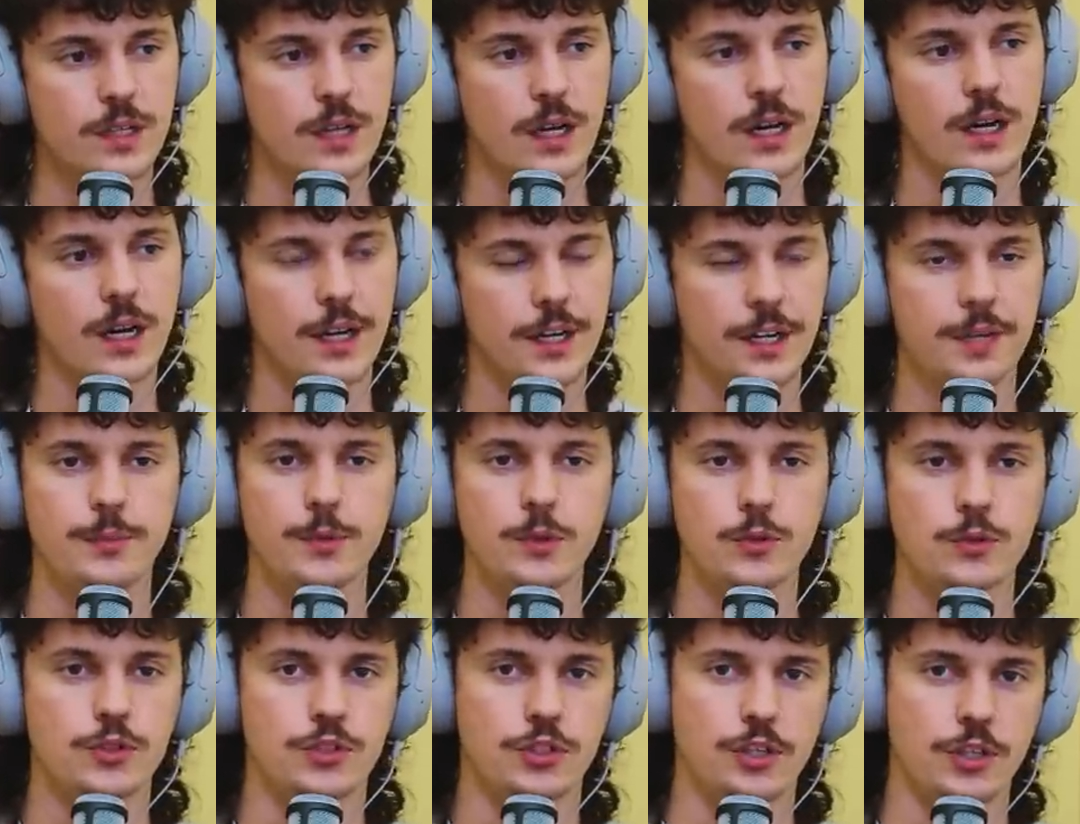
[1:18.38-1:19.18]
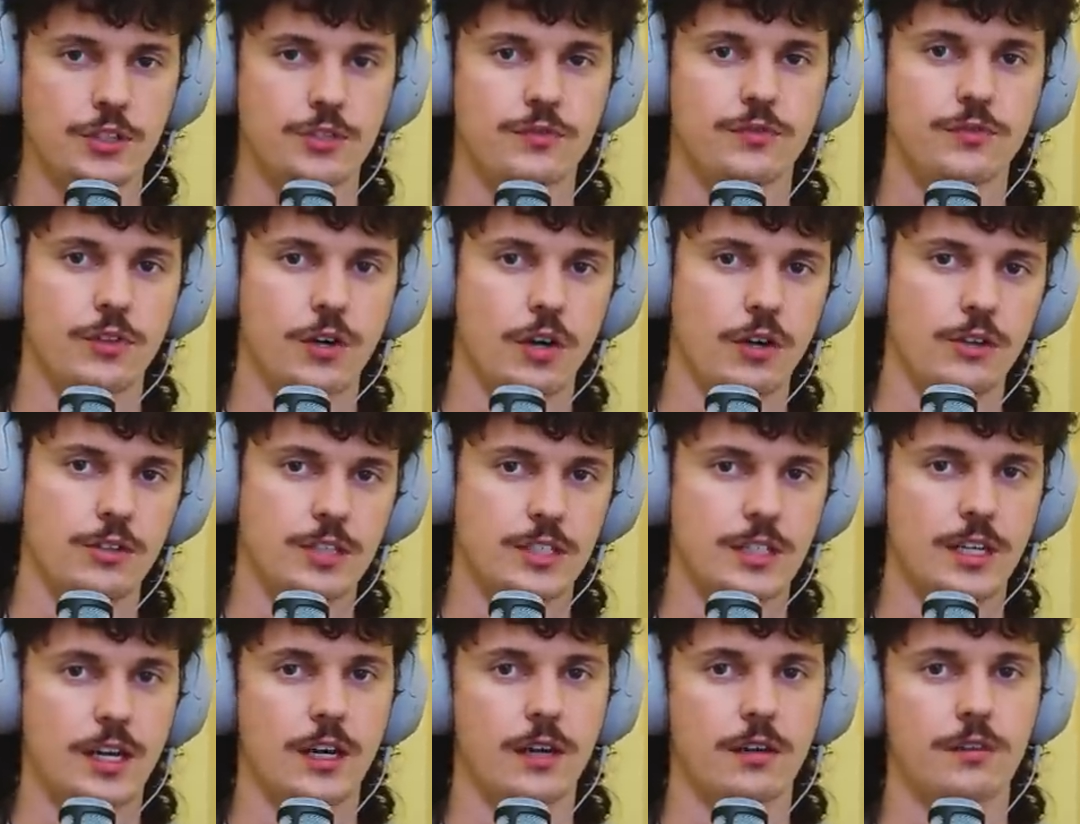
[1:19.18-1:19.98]
a honeymoon just for
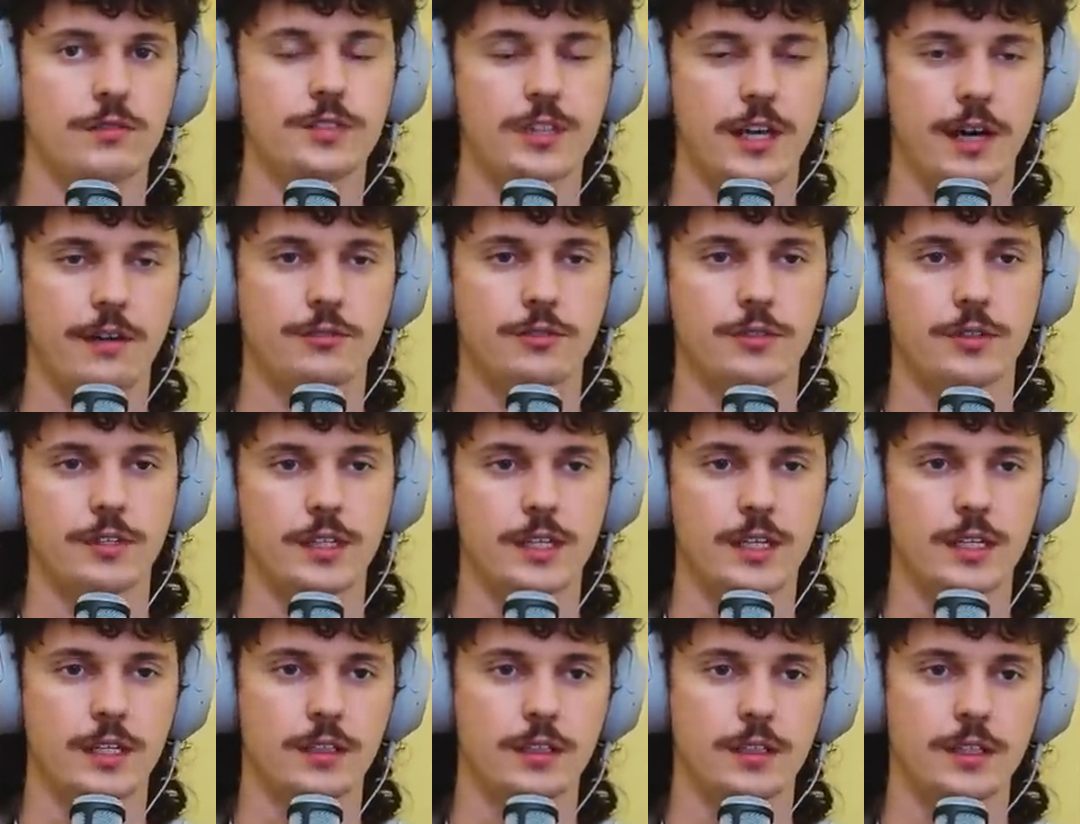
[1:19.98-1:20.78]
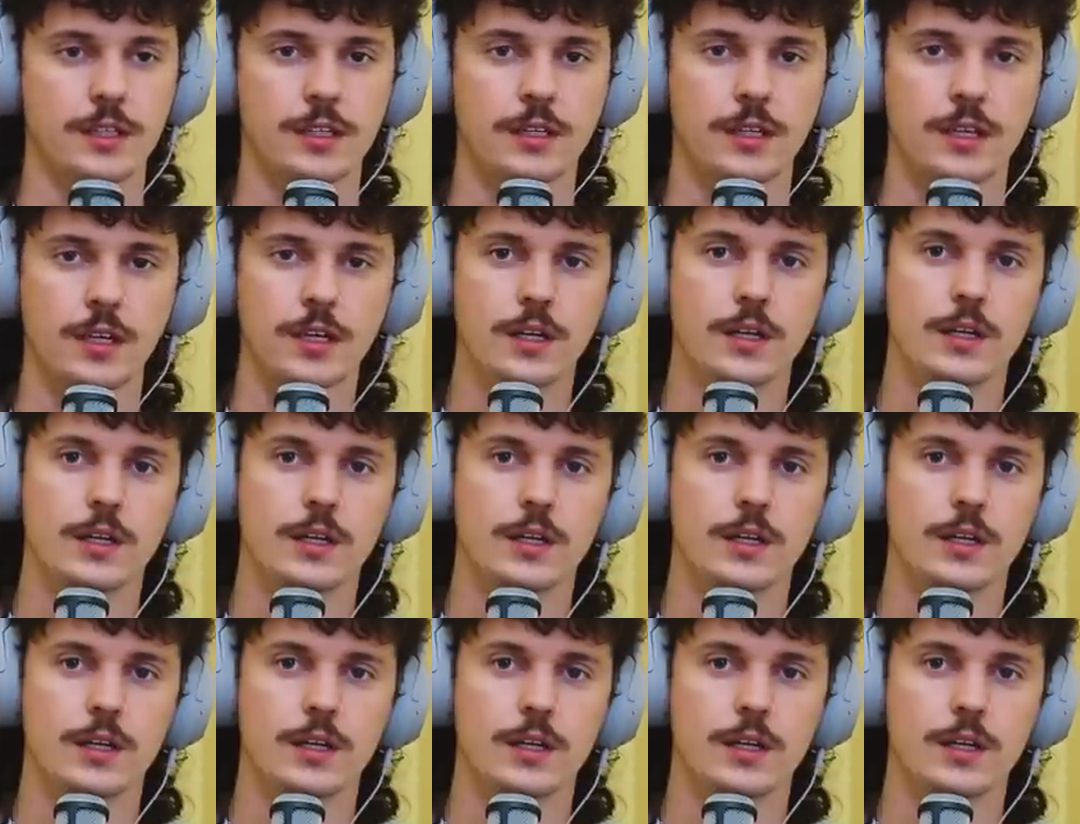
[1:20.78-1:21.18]
ourselves after the Italy,